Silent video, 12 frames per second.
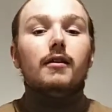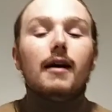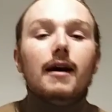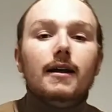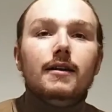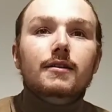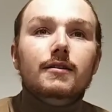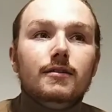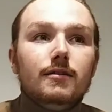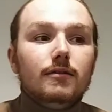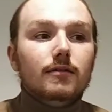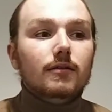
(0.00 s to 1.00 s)

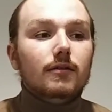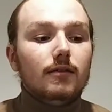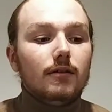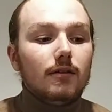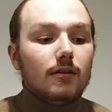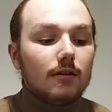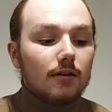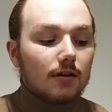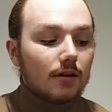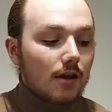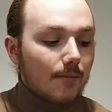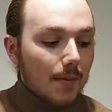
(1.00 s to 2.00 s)
and
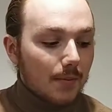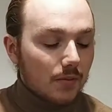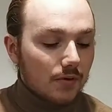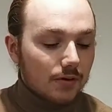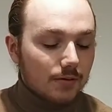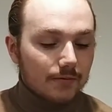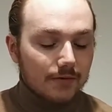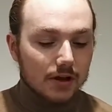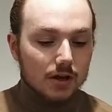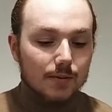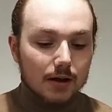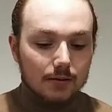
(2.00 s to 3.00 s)
it made me
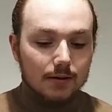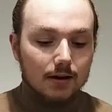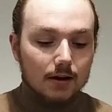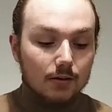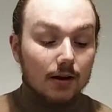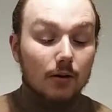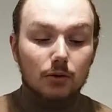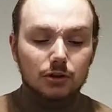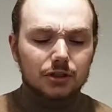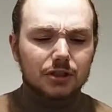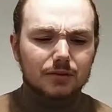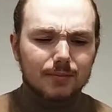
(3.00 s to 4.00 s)
think about how, and I
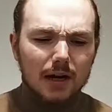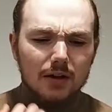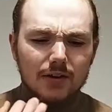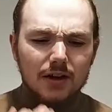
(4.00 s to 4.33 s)
watched this Man of